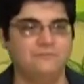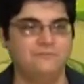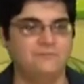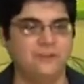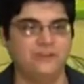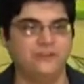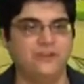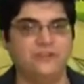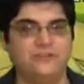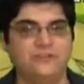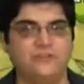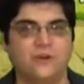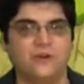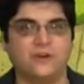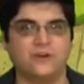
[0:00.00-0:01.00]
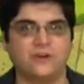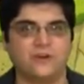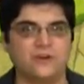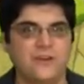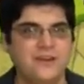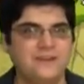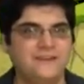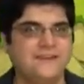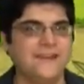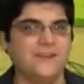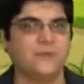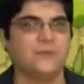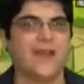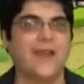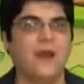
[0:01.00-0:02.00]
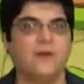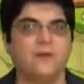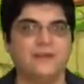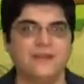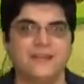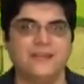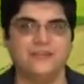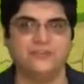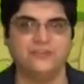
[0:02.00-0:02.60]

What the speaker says: missions or dick around.